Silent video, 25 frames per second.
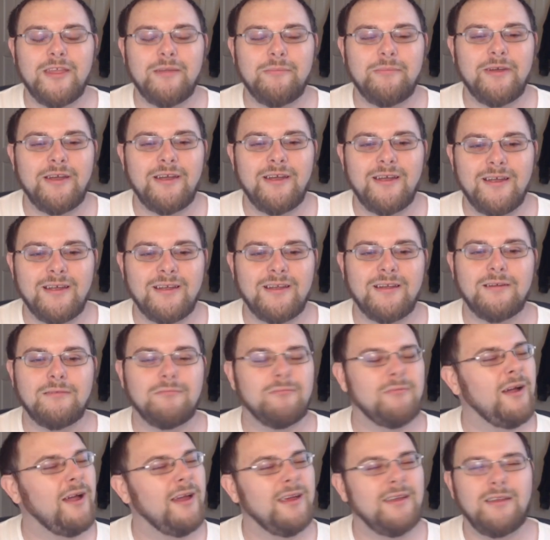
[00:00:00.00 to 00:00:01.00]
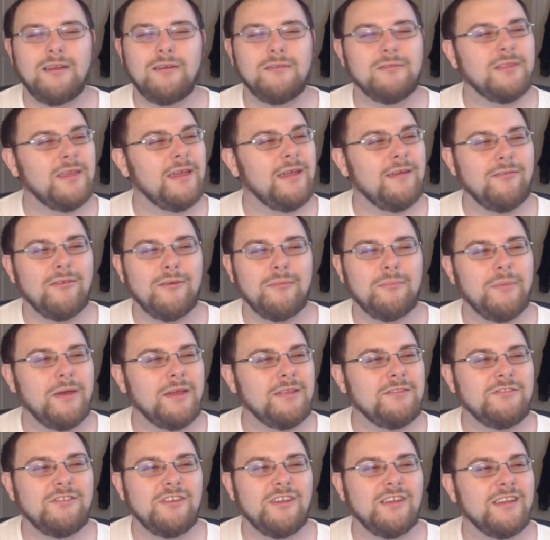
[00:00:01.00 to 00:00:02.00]
Burger! Why don't they ever
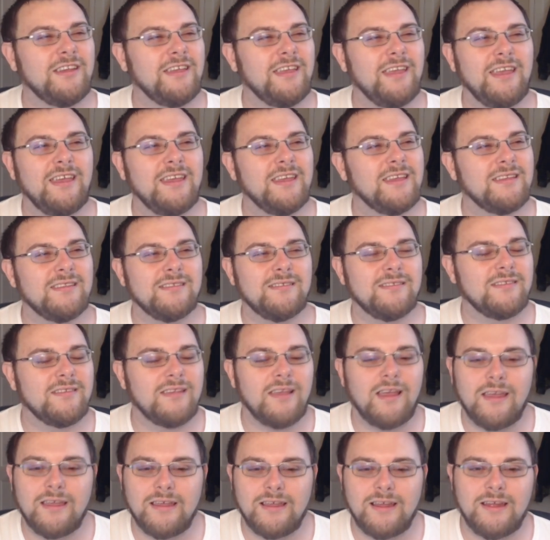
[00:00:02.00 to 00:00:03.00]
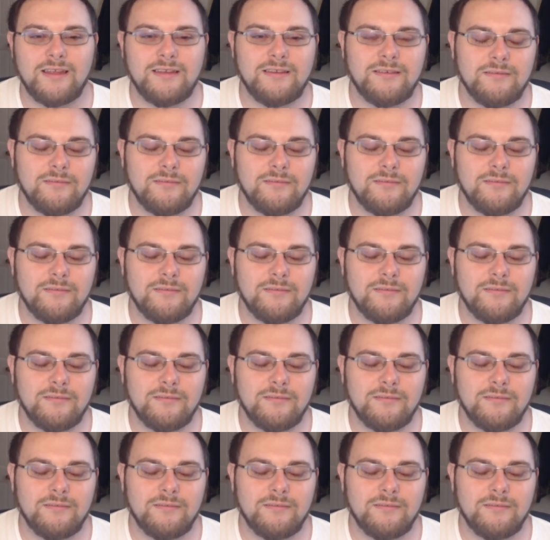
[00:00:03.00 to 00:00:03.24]
mention kids? Like, I...